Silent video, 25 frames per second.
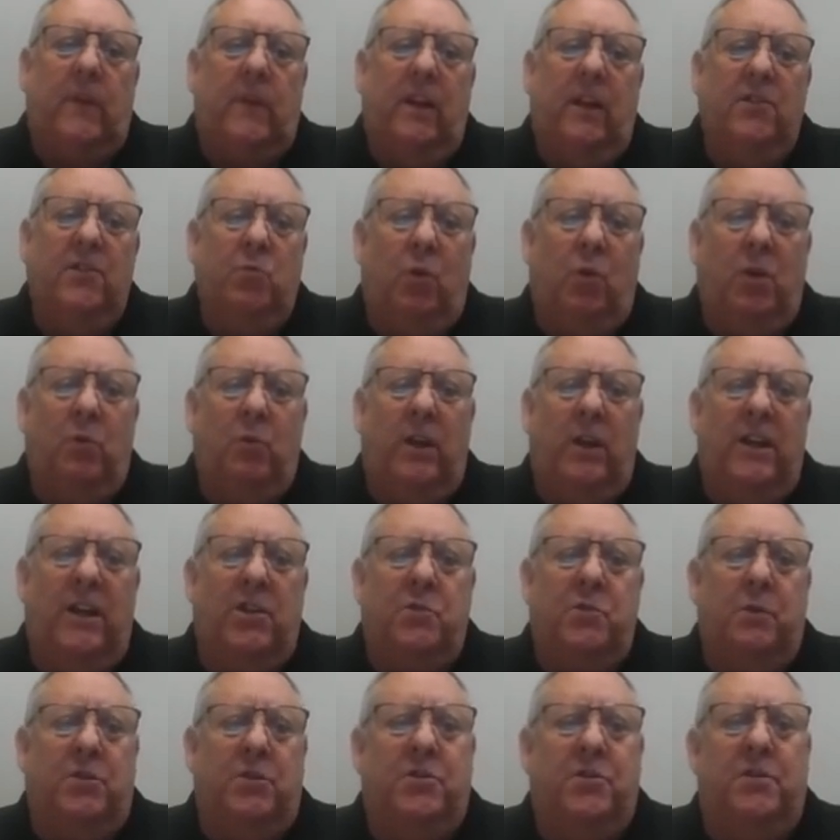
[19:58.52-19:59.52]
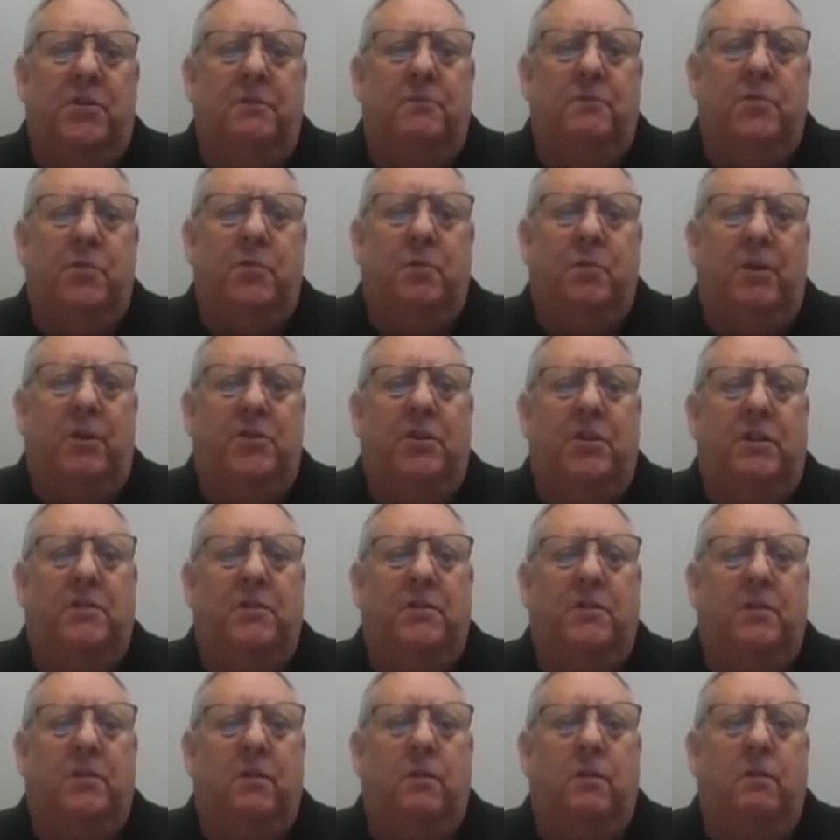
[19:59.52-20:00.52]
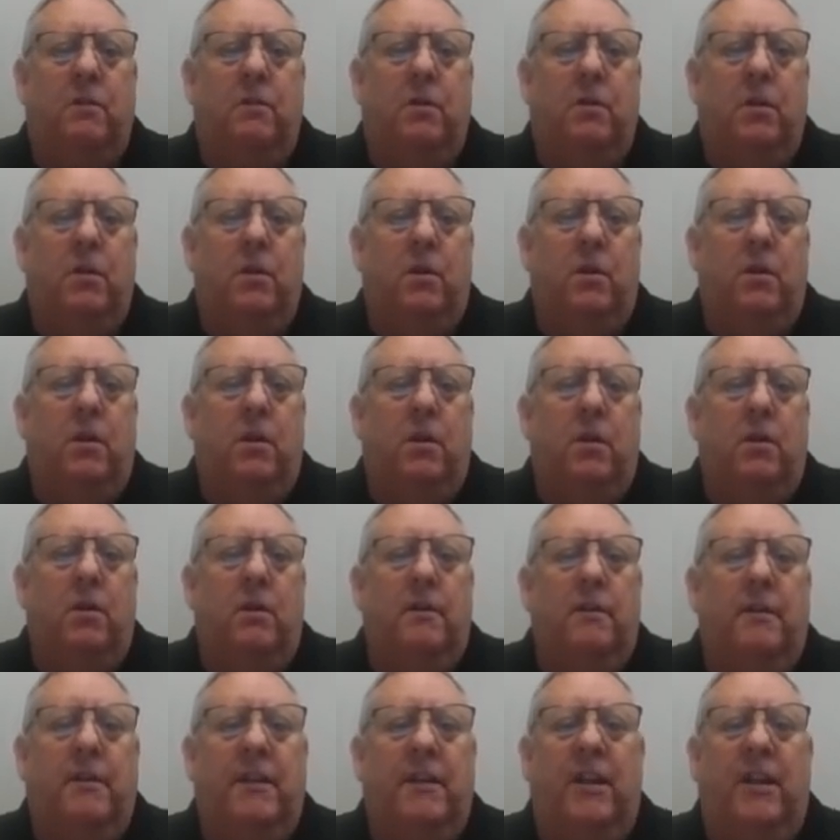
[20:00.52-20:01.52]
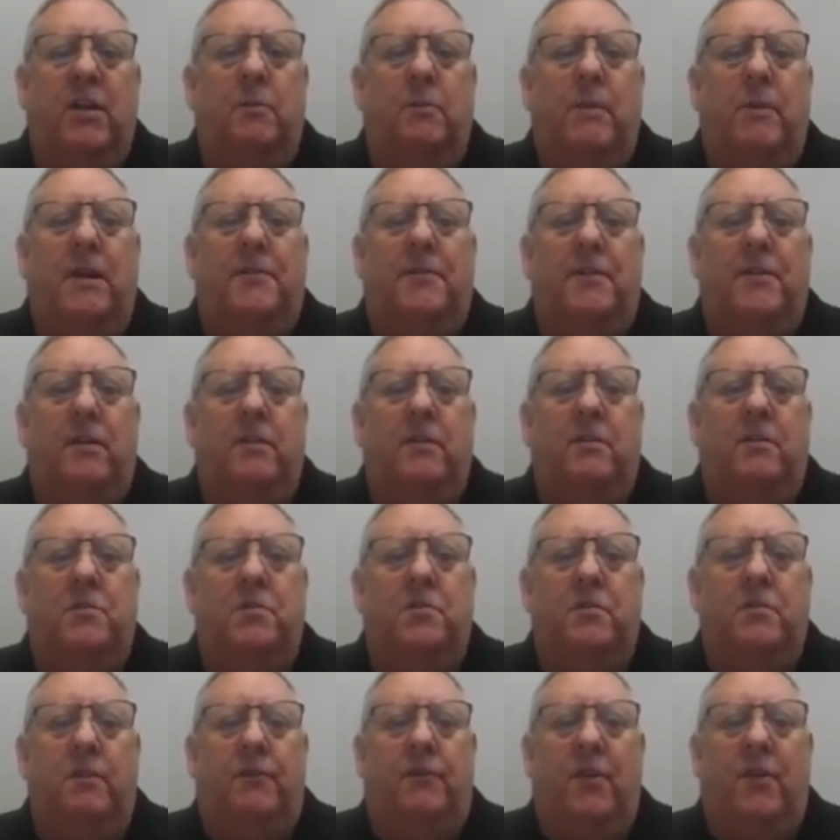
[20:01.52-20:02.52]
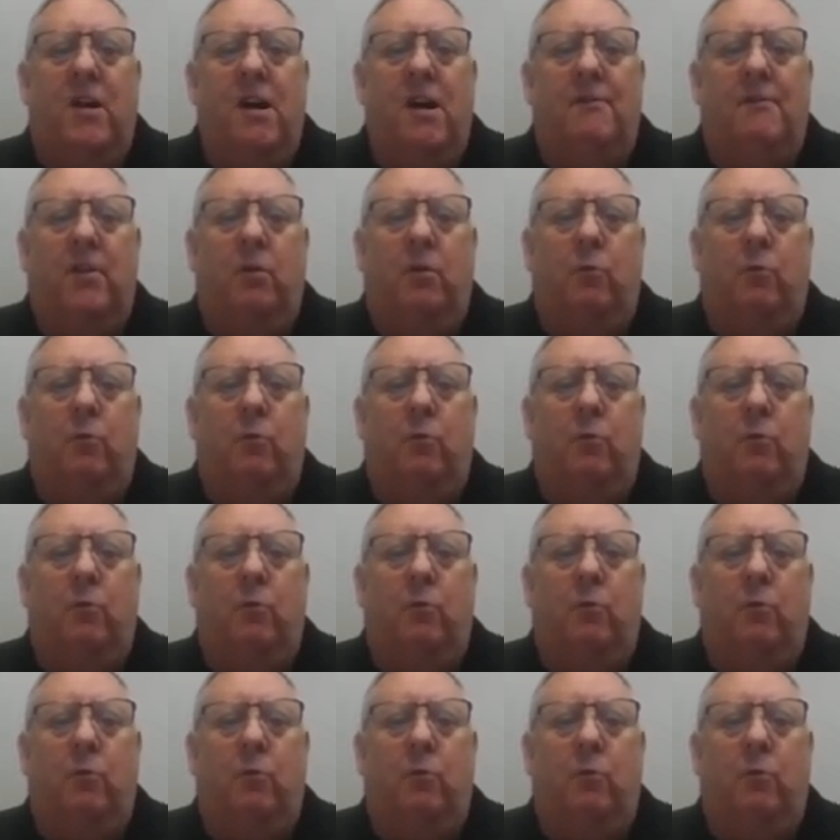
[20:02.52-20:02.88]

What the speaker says: It's one way to switch it. So the other method is if you have an